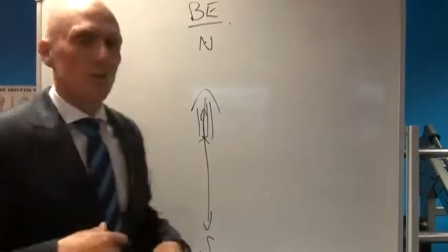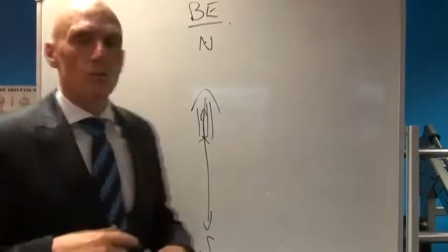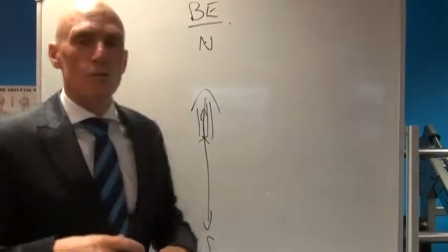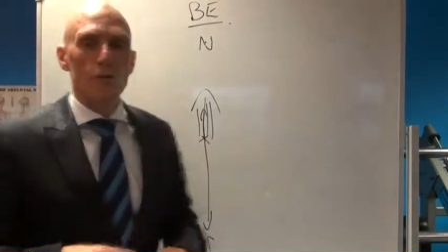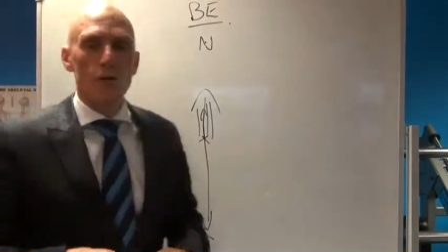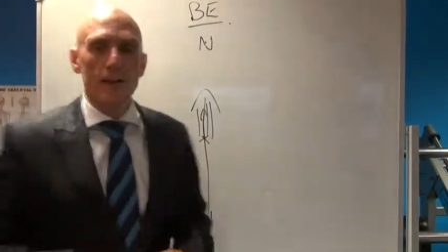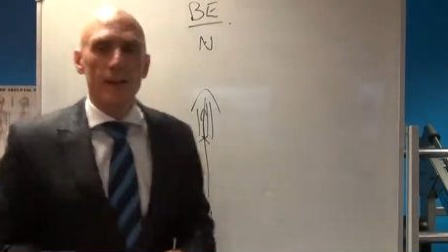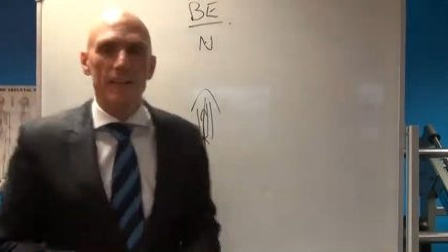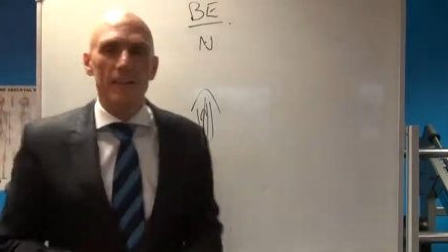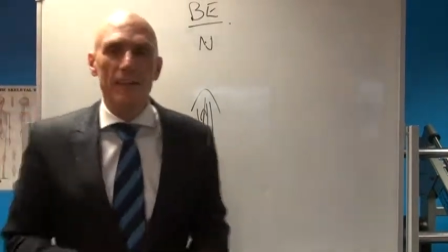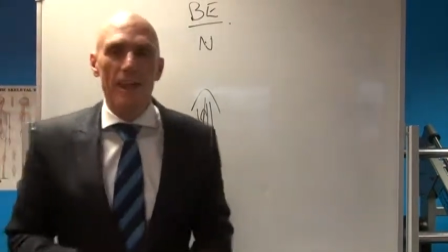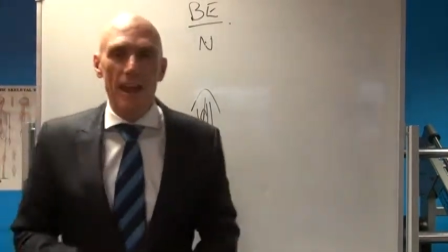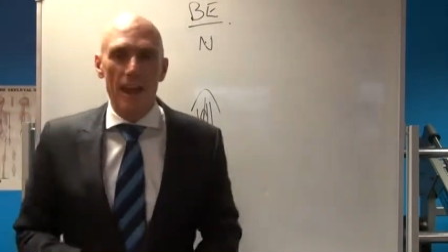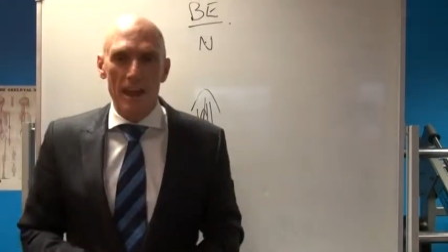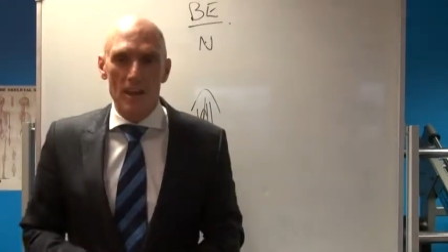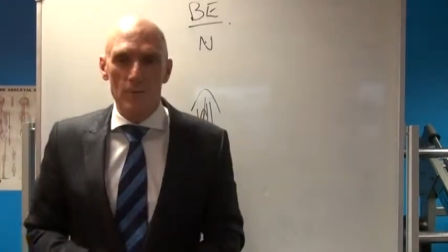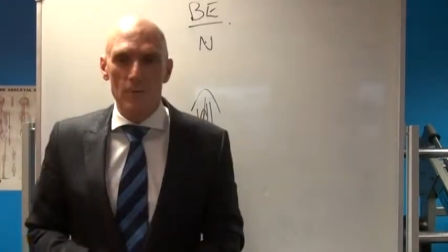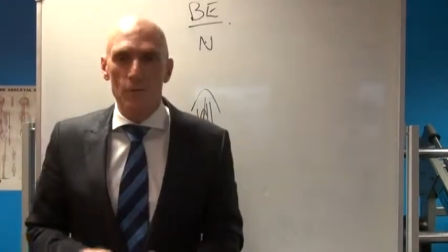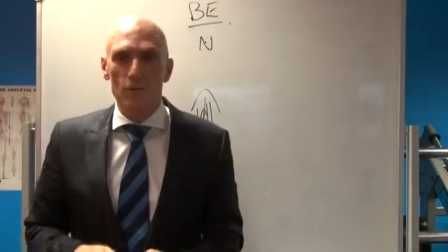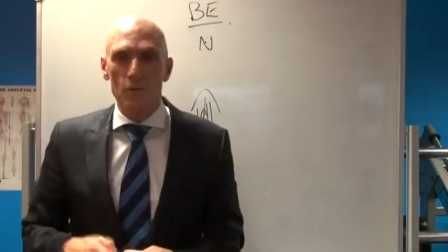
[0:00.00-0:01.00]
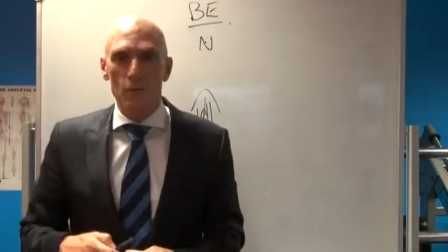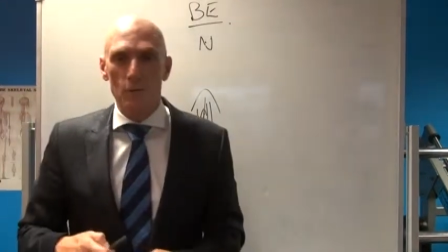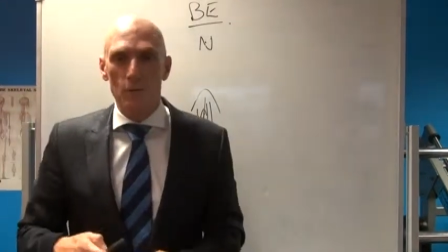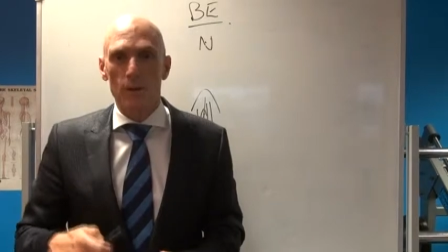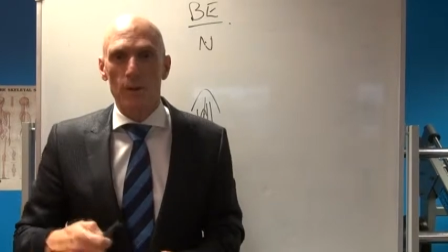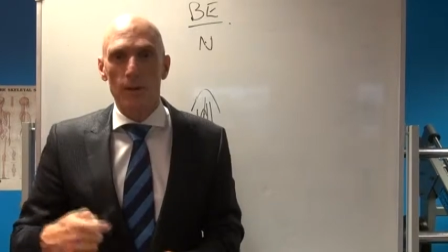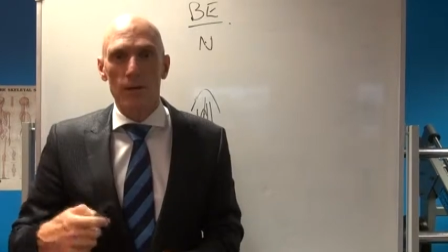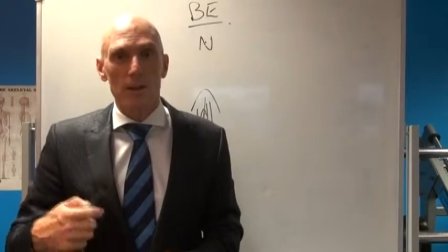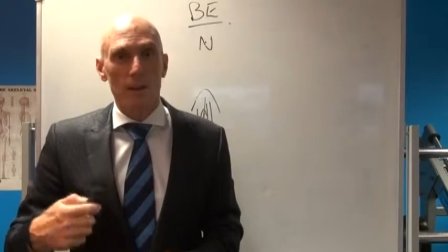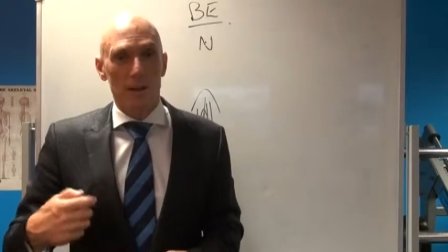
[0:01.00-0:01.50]
you're creating the habit of
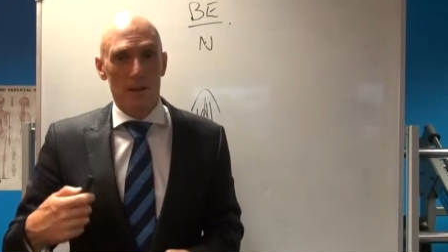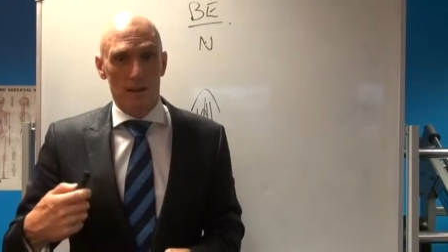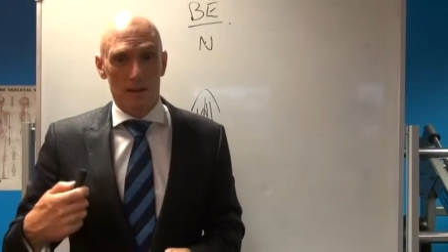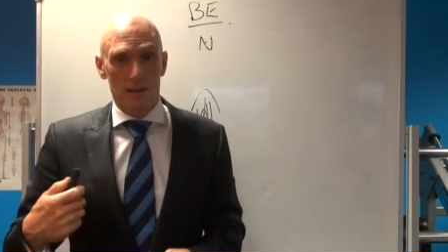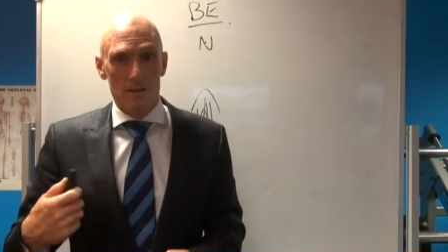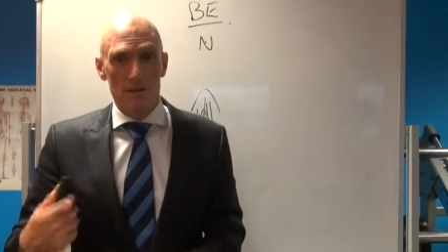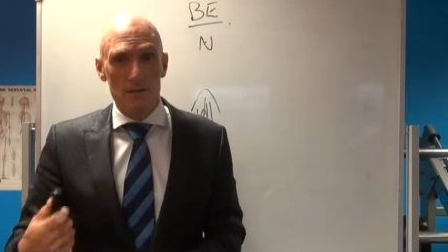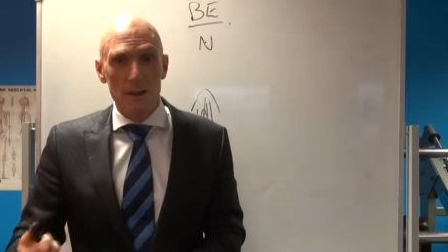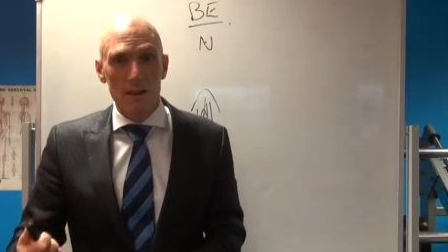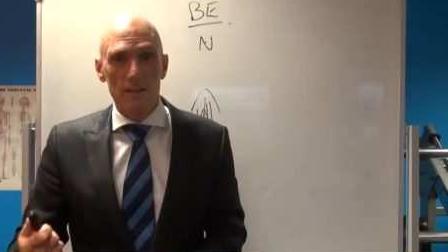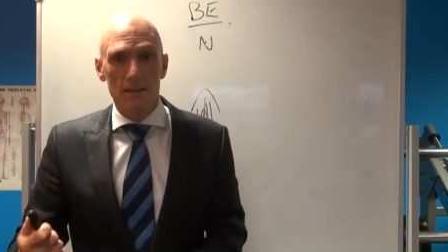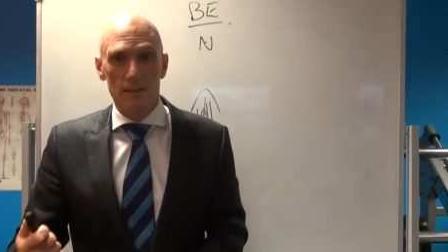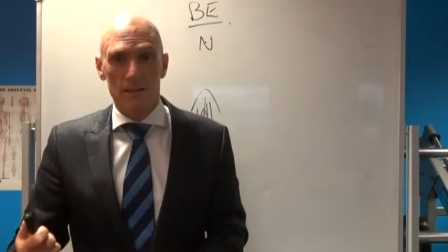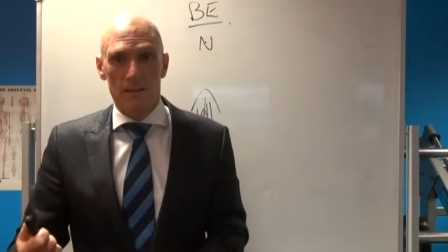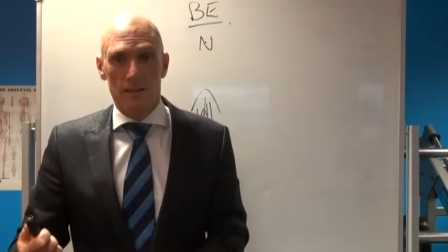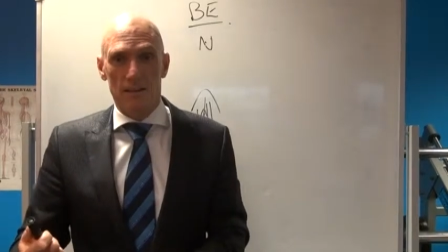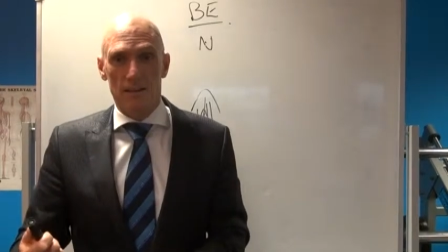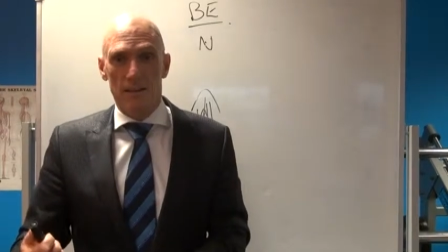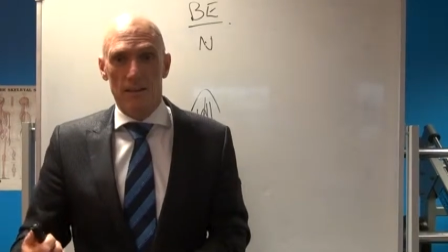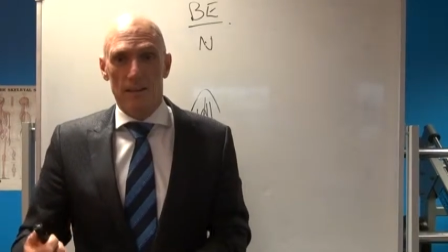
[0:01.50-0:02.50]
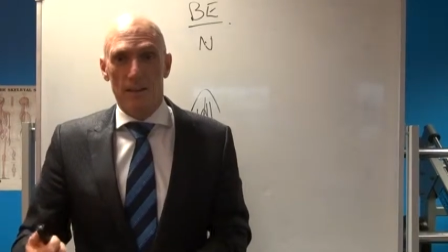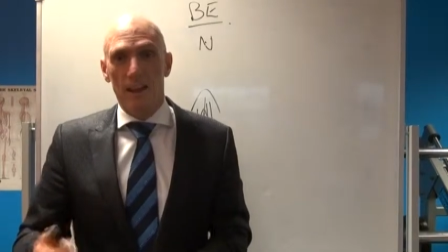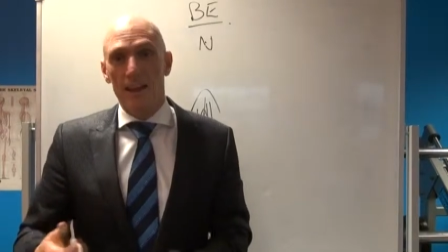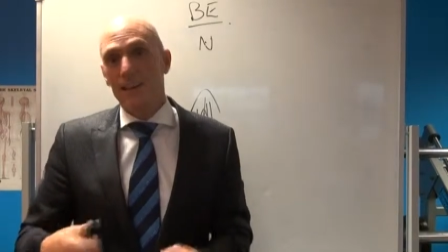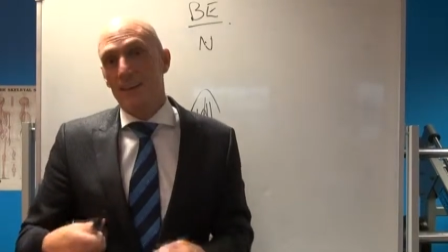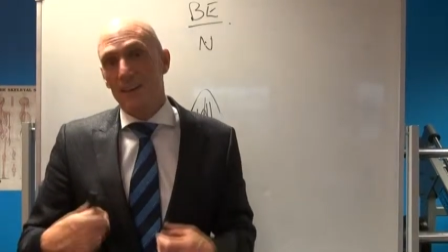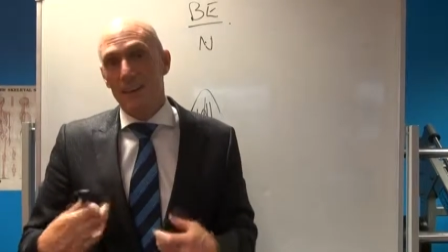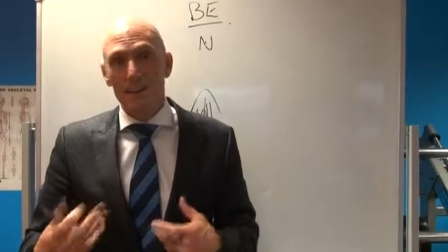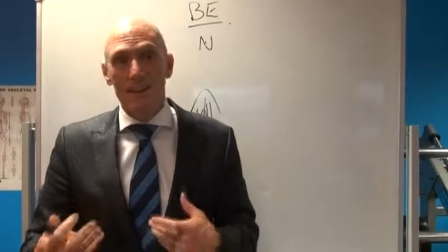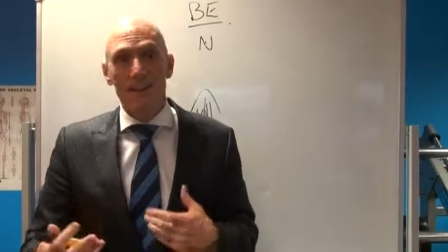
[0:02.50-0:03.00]
doing nothing,
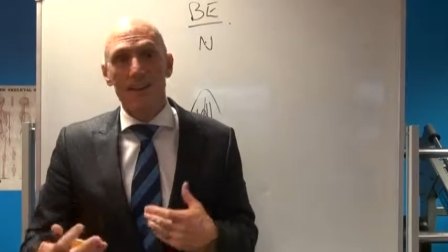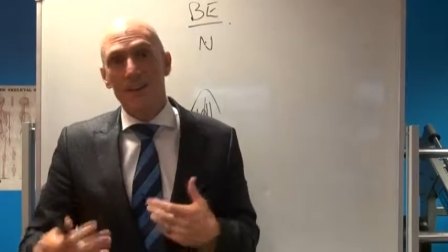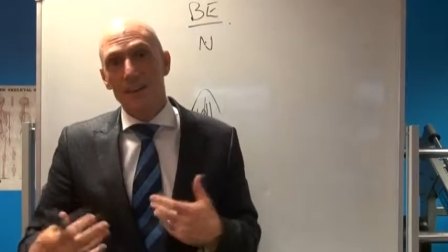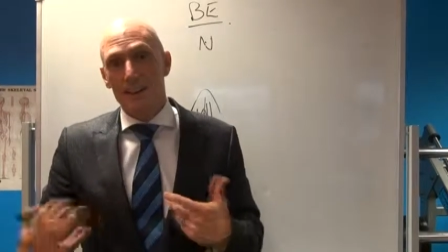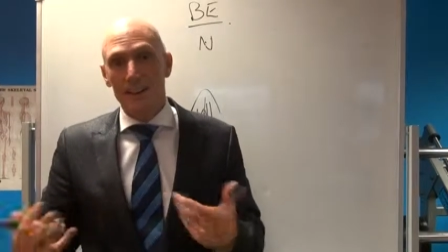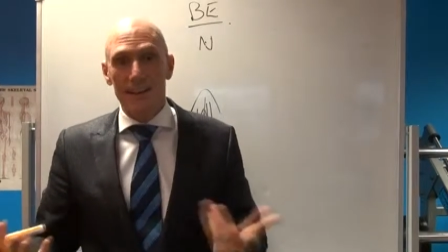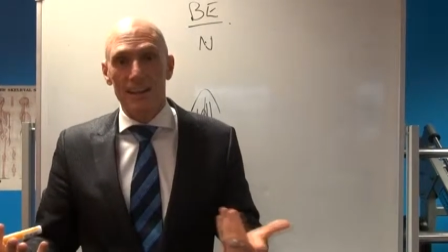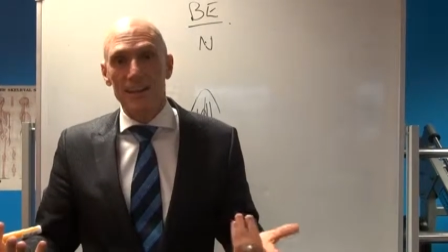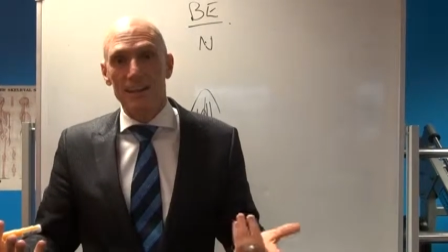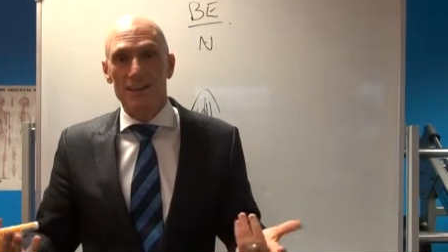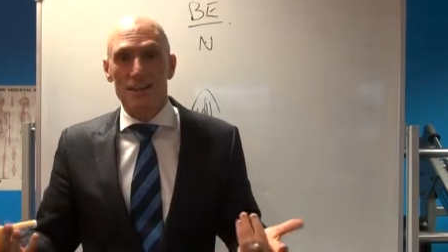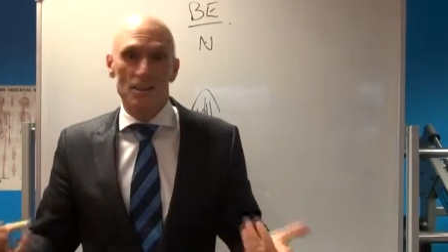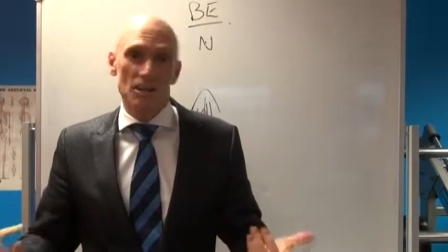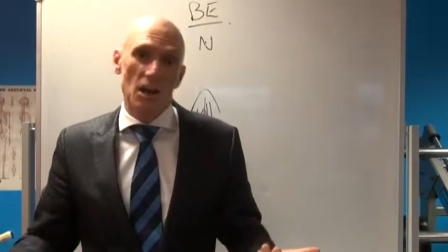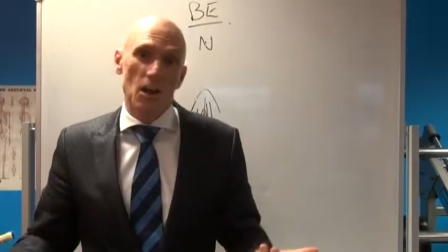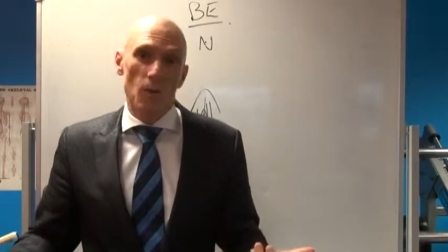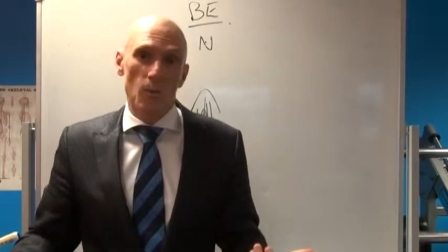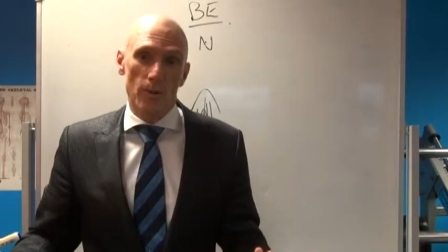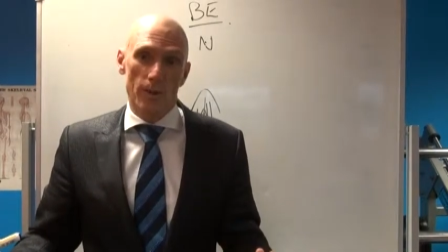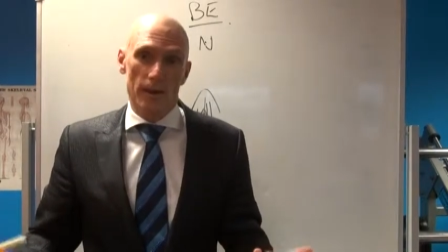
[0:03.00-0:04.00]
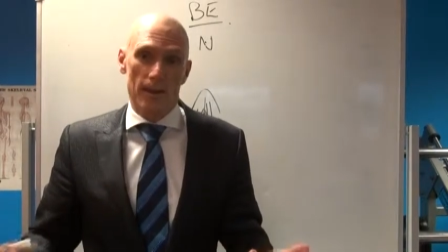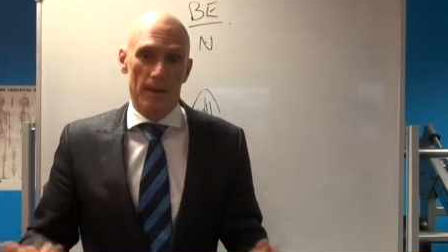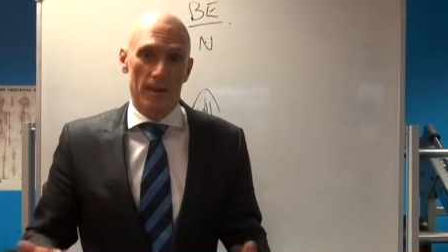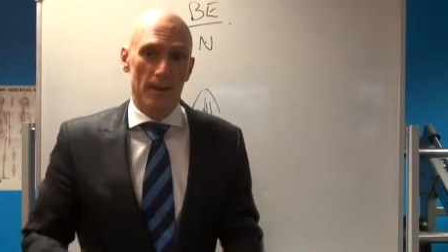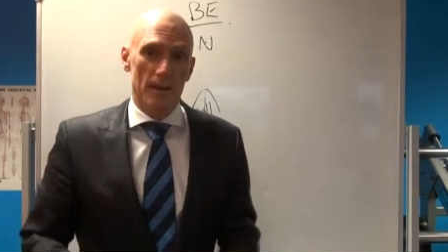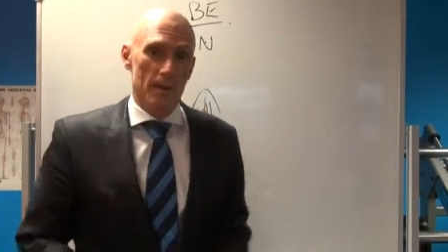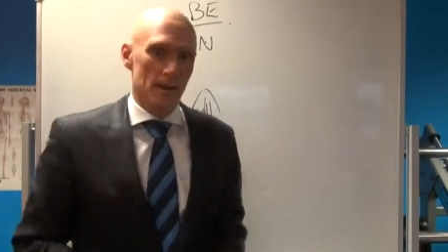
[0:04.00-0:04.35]
and nothing leads nowhere.